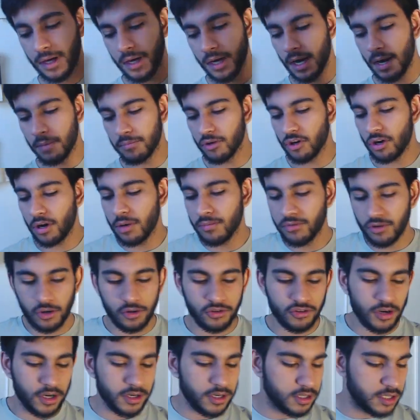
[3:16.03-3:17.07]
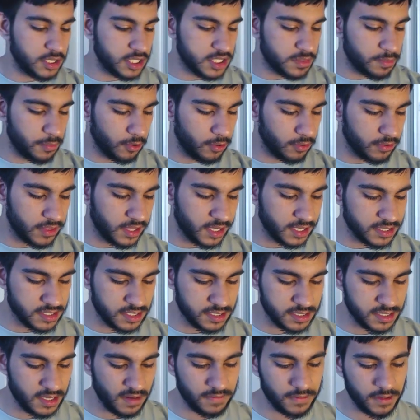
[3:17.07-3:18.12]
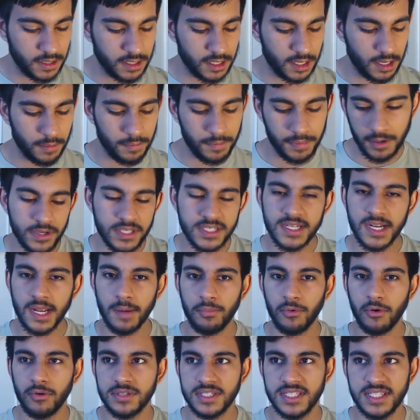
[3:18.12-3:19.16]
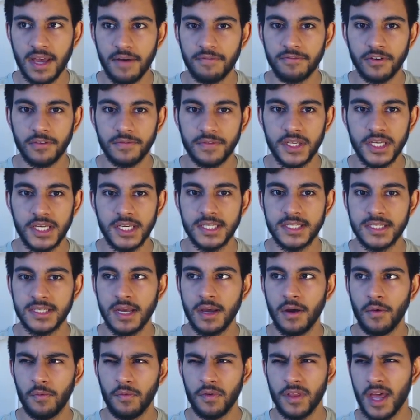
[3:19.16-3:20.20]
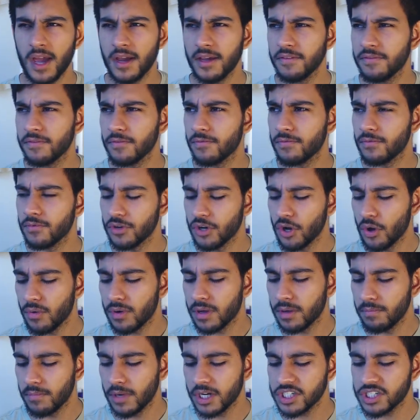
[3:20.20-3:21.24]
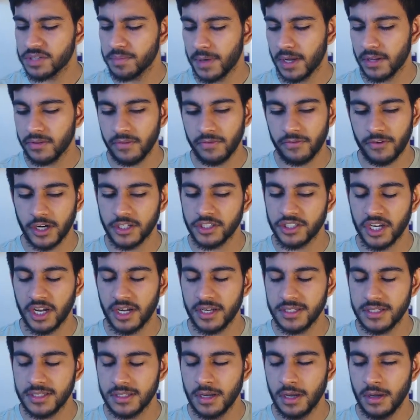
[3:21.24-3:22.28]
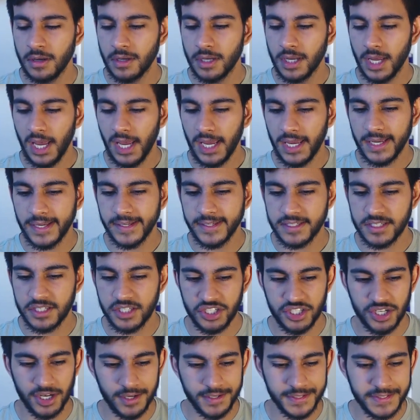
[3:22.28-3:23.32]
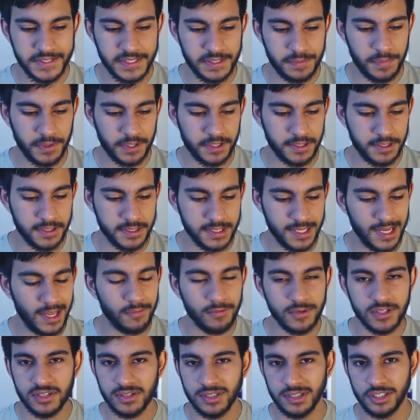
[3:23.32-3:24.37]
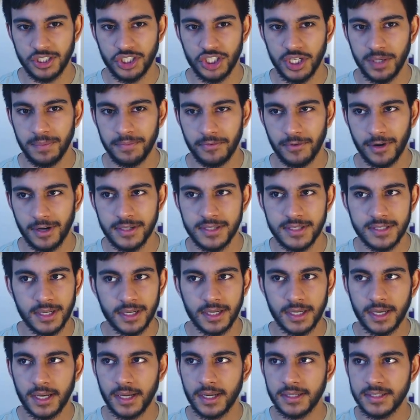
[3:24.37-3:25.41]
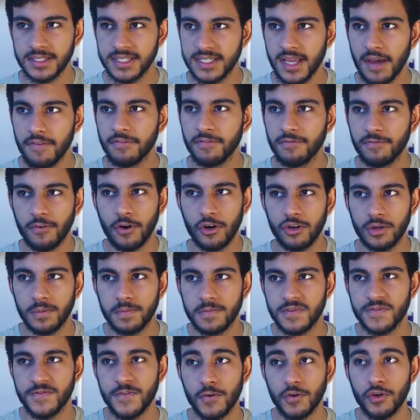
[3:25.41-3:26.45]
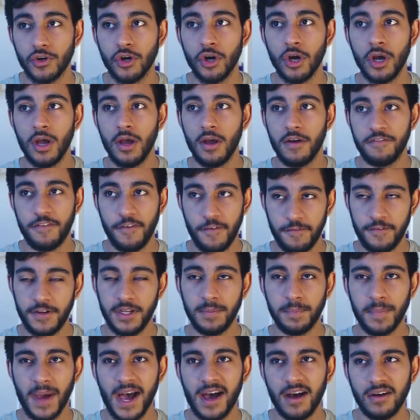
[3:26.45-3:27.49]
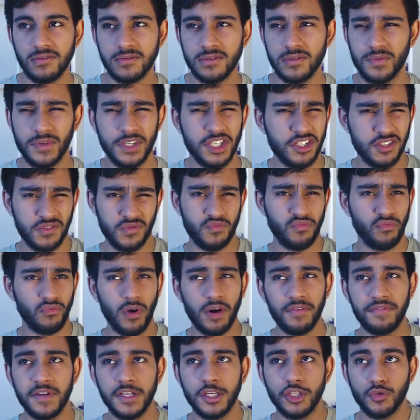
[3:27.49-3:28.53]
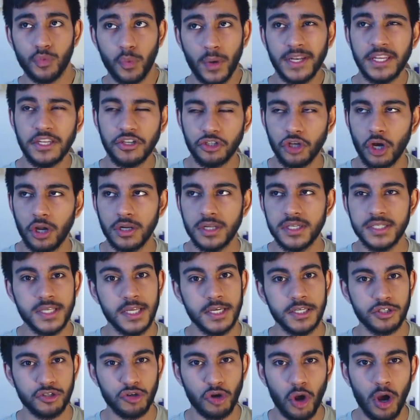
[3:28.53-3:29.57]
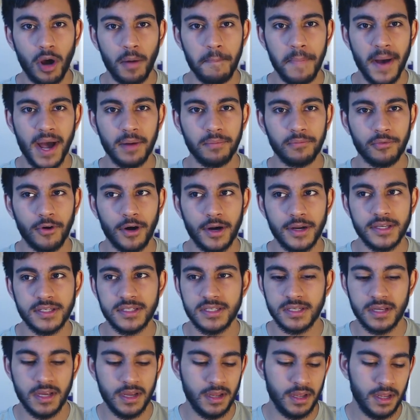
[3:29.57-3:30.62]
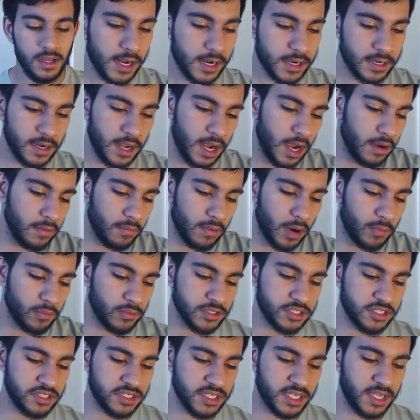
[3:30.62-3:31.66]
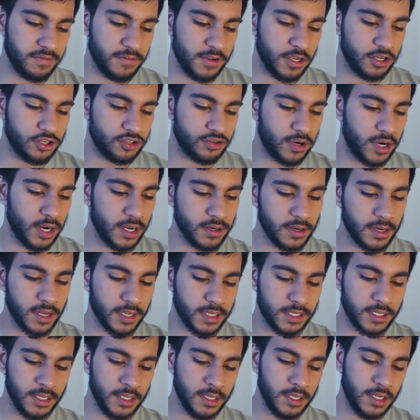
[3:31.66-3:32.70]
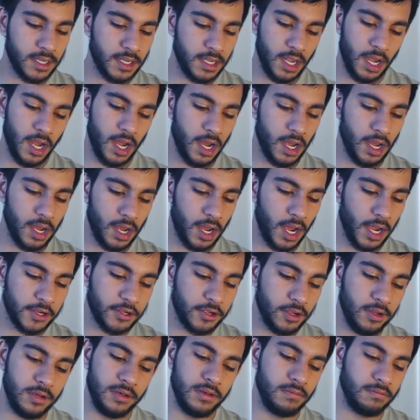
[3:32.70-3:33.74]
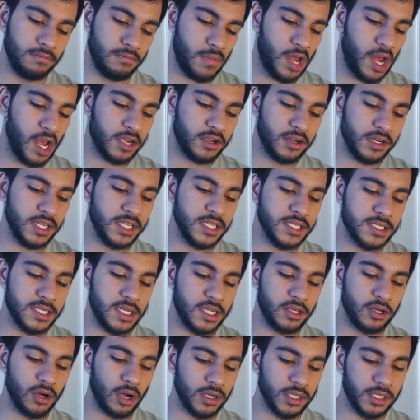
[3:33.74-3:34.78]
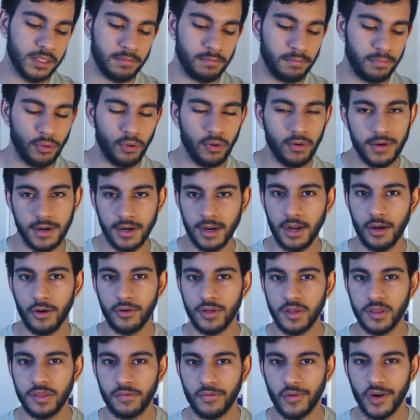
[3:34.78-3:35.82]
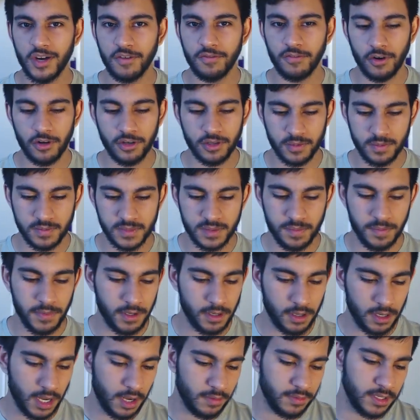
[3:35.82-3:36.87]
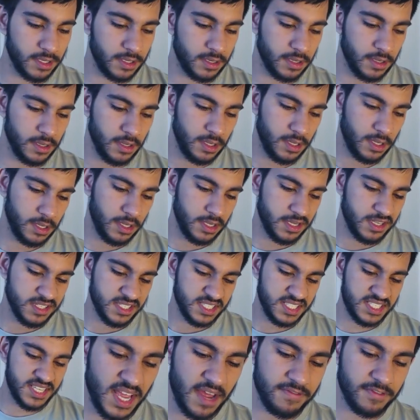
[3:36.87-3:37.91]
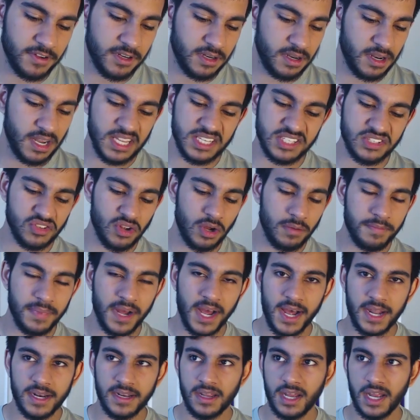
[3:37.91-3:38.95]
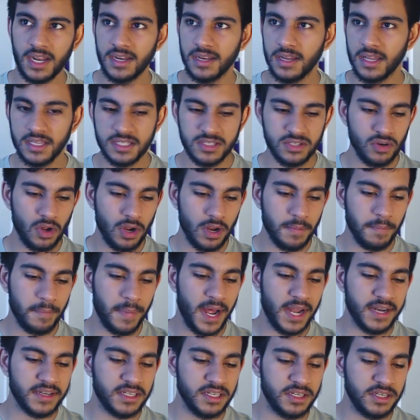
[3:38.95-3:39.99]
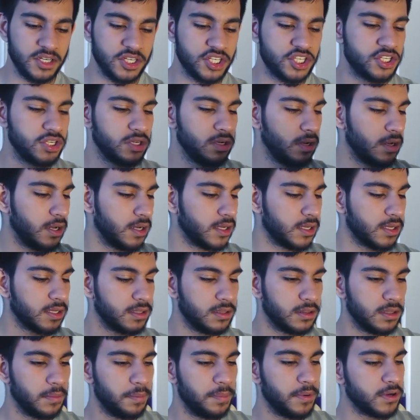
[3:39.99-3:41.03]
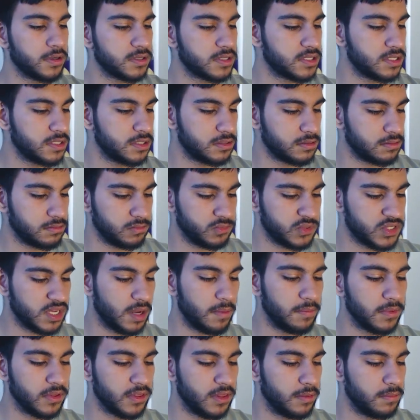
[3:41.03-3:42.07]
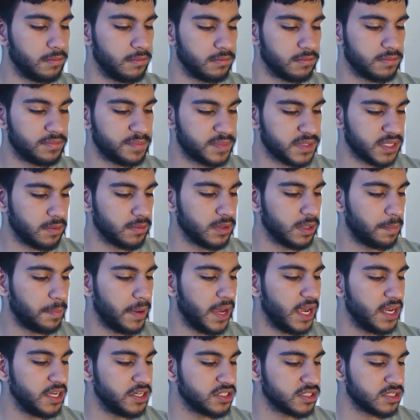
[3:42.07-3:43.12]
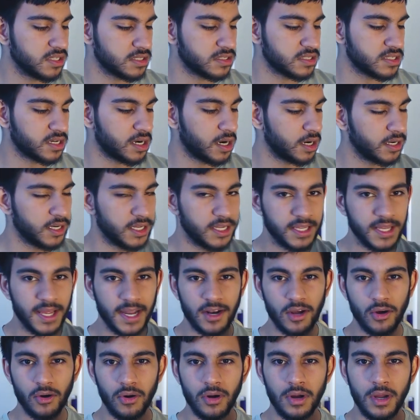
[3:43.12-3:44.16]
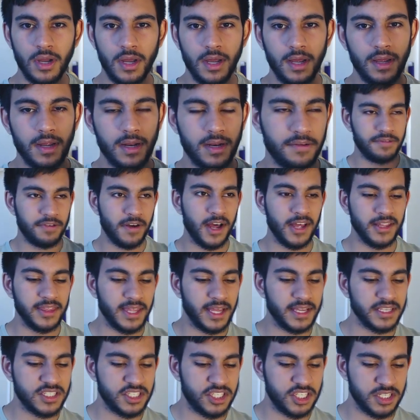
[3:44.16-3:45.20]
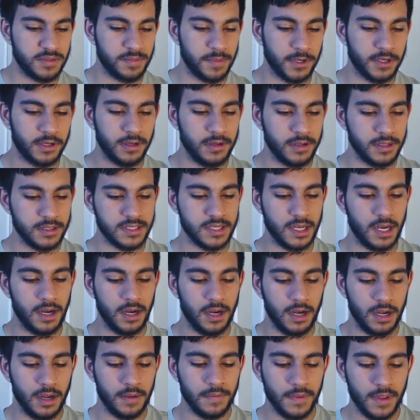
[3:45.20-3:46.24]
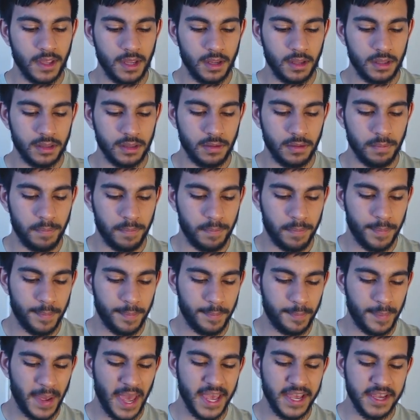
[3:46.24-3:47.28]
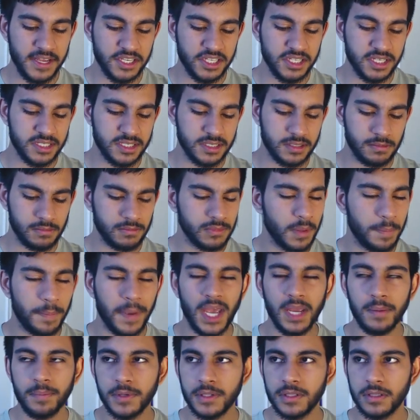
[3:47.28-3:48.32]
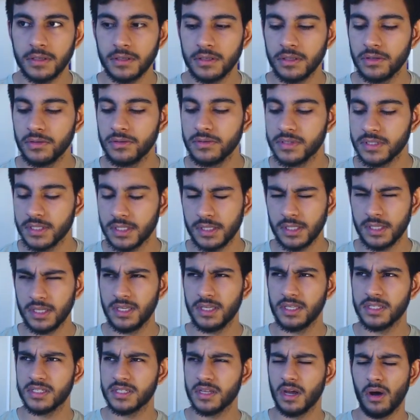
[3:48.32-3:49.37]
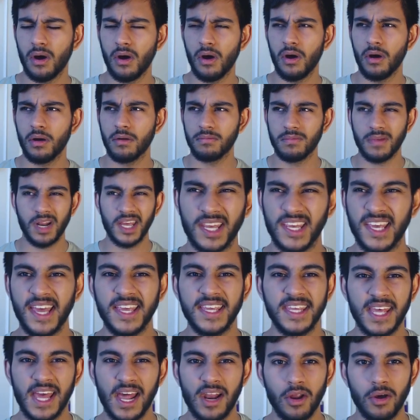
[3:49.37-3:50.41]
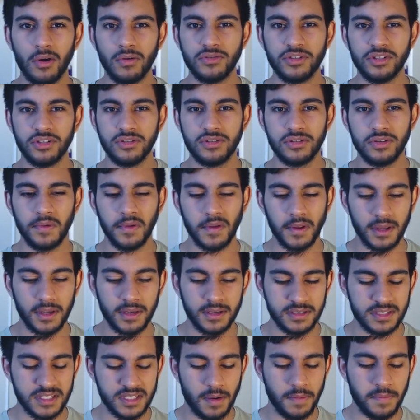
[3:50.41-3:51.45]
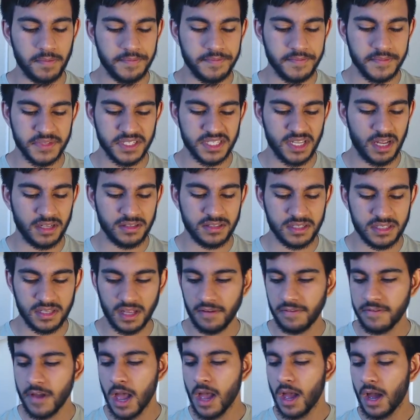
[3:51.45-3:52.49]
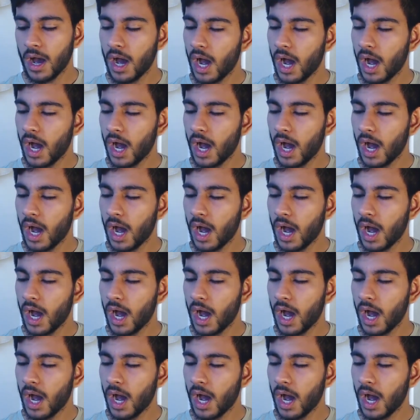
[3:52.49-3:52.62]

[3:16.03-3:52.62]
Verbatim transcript: I, I'm not I'm not trying to spoil things and stuff like that. Reason I bought seven of these without even knowing much about the franchise is just because it wasn't a cheap price. Like seven volumes for fifteen pounds, which is roughly twenty dollars, is not a bad price, and I, I wanted to give it a try. And like, uh, I could I could easily gone and bought like only three volumes, but I mean, seven is not bad, and it's not in bad condition. Like the books, some of them, some of the pages are slightly yellow, and I've heard that's just because uh, the pages, the paper they use in these are like get yellow due to like some sun stuff.